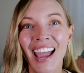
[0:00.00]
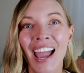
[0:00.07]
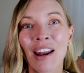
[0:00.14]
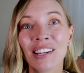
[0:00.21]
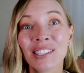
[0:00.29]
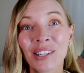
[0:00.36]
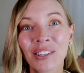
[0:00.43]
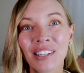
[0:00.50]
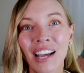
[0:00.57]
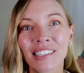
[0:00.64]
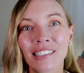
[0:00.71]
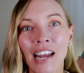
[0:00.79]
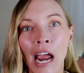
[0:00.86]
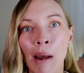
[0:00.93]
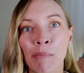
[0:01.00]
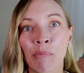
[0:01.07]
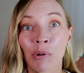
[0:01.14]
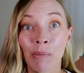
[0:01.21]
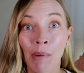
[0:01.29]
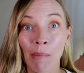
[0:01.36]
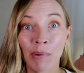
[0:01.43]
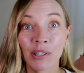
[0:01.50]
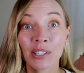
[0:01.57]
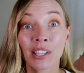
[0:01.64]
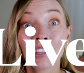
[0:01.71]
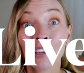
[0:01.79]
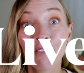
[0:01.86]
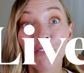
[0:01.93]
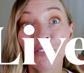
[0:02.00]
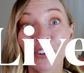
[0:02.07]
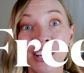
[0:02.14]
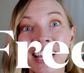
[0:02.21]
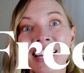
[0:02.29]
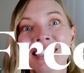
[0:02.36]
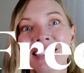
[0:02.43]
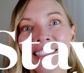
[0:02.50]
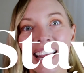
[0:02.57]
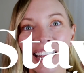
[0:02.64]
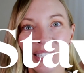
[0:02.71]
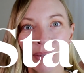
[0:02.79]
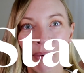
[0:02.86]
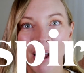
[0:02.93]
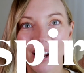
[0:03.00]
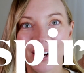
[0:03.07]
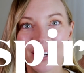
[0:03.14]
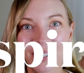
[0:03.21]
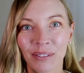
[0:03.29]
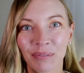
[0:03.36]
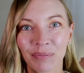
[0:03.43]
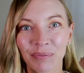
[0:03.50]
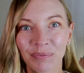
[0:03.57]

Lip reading: And until next time, remember to live free and stay inspired.